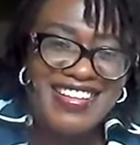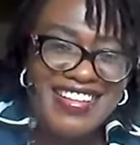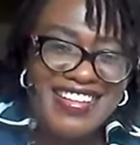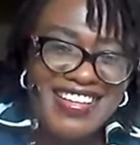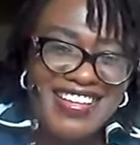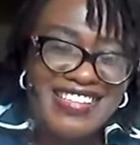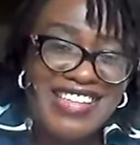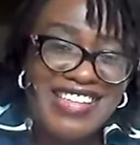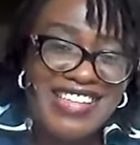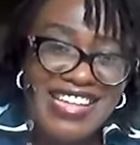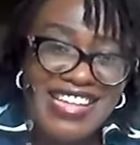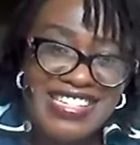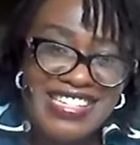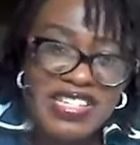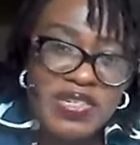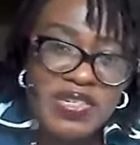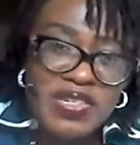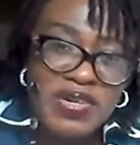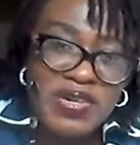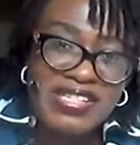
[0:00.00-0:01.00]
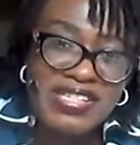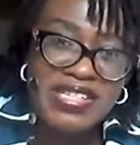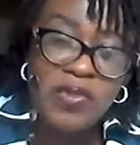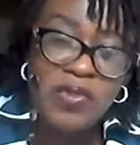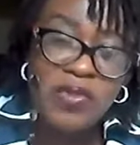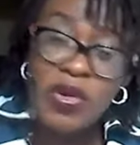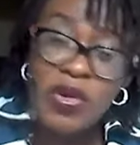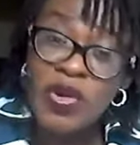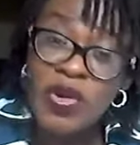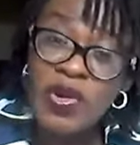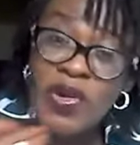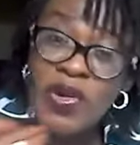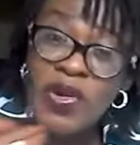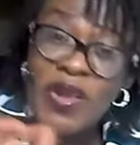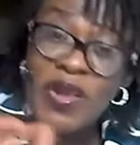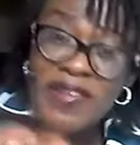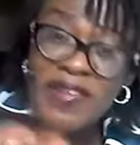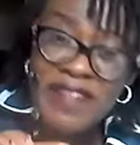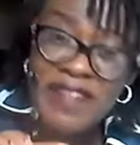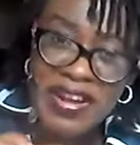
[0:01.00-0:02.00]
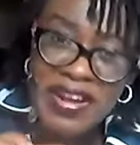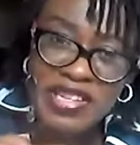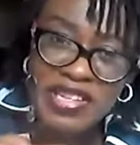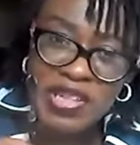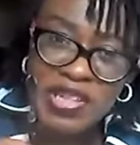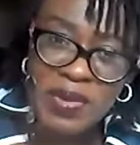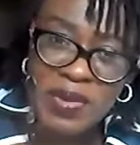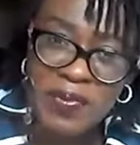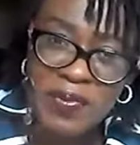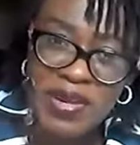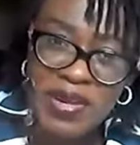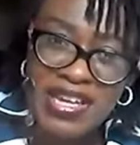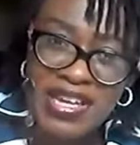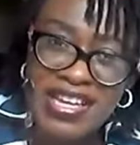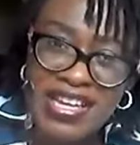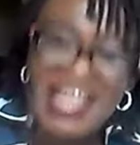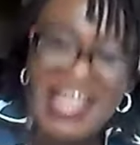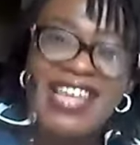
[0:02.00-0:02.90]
It's getting interesting. We're going to go on a very short break.